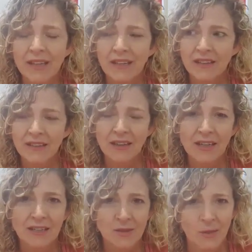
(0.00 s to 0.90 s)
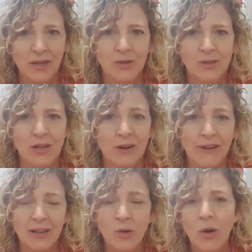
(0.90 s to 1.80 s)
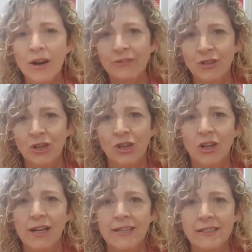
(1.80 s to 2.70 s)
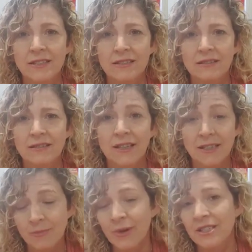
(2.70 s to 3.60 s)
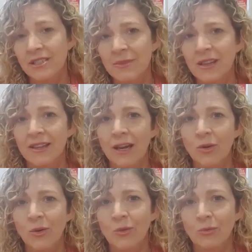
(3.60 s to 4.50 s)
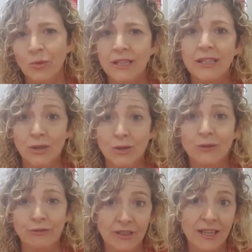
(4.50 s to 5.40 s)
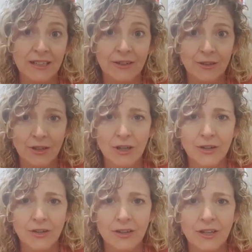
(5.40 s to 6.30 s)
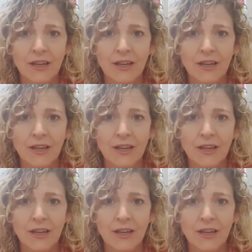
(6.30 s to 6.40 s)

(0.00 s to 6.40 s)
in the last week or so, I've had quite a few clients express to me that they really do feel like they're alone.